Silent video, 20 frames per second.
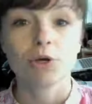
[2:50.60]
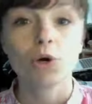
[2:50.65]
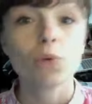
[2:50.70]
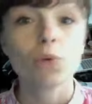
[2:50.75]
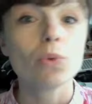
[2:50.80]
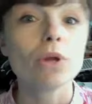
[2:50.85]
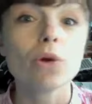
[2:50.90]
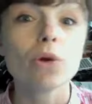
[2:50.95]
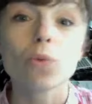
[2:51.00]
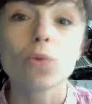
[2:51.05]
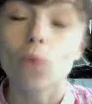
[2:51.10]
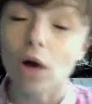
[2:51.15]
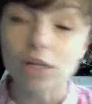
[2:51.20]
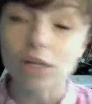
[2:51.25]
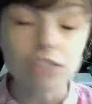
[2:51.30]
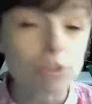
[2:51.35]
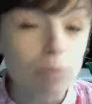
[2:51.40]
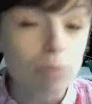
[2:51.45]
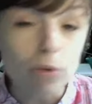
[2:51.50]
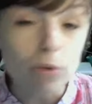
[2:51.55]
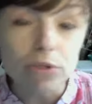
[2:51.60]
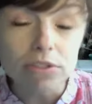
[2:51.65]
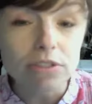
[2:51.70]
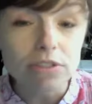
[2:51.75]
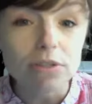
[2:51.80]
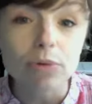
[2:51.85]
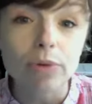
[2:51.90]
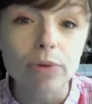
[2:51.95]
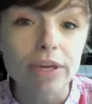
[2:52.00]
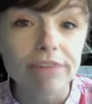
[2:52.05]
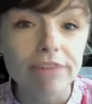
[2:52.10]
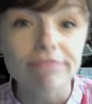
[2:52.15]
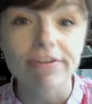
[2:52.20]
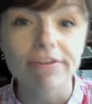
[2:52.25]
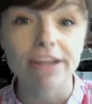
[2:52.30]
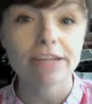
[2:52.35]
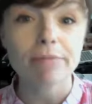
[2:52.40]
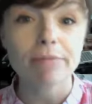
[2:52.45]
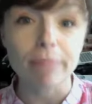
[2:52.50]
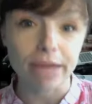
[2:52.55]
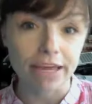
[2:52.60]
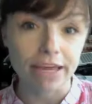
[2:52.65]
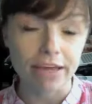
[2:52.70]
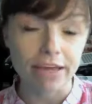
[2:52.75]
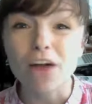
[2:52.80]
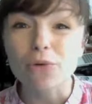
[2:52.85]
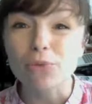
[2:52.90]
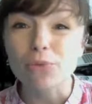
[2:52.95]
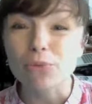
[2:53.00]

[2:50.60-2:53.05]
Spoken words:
We don't watch sports so that we can find a man.